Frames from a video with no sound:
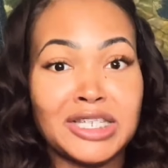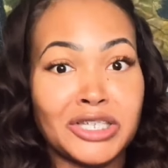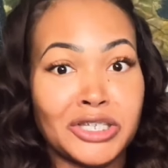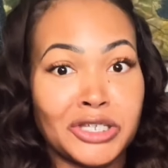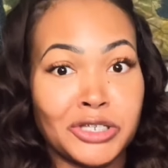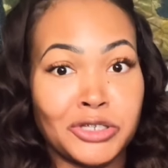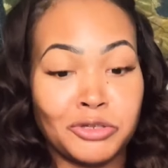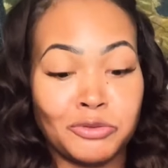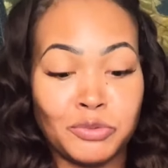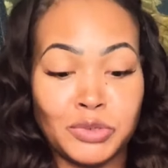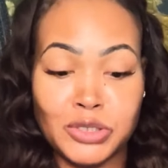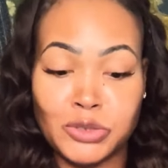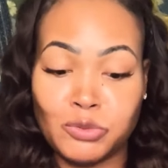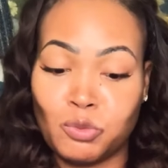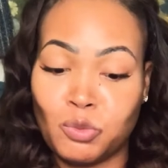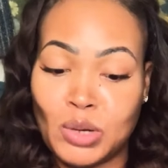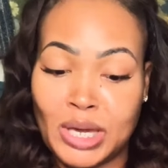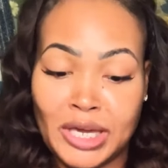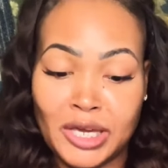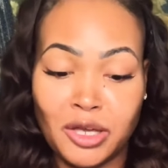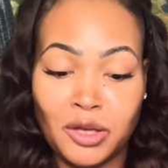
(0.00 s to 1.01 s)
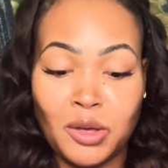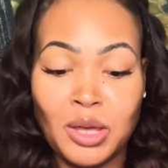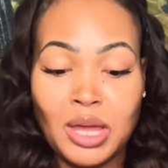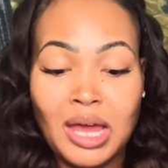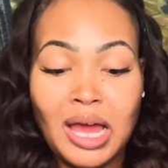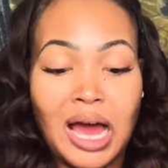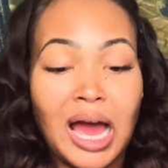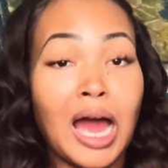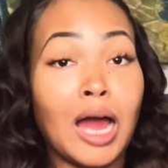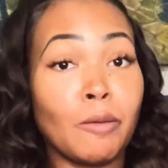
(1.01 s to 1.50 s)
to see you as well.
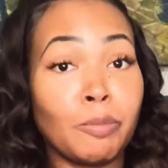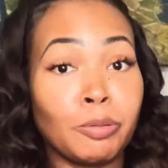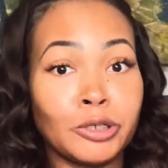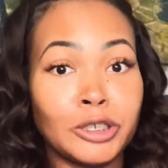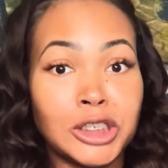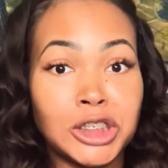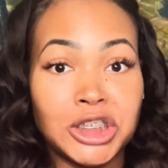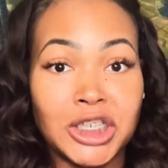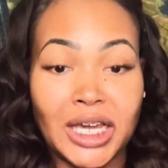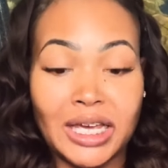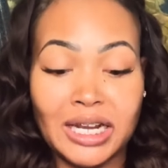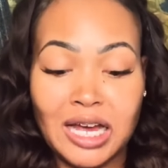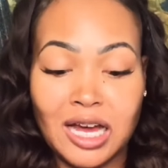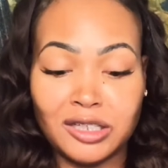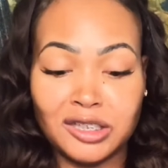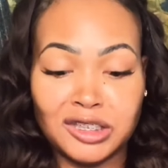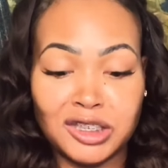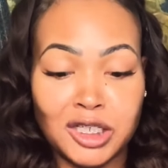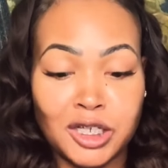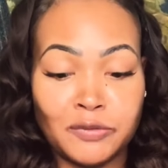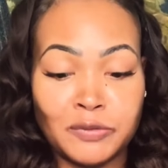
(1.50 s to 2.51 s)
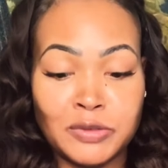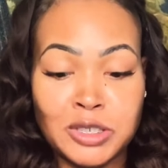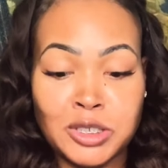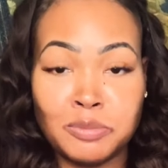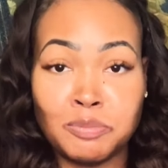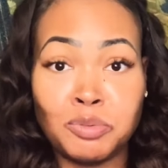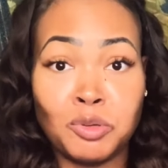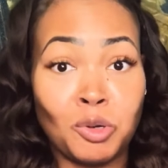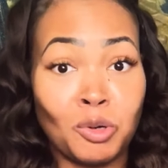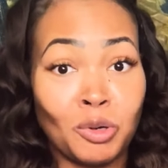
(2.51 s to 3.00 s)
I appreciate all the love and
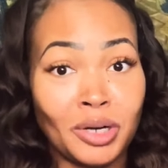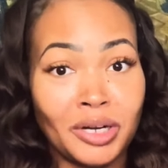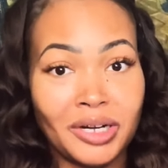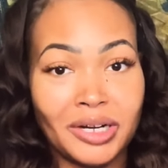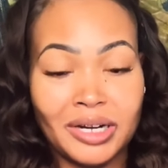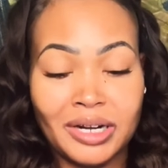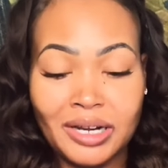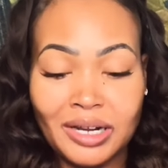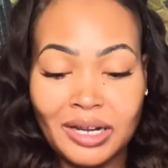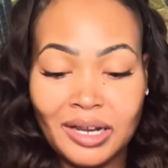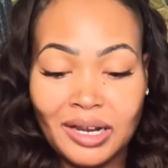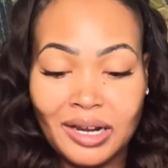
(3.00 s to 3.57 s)
support.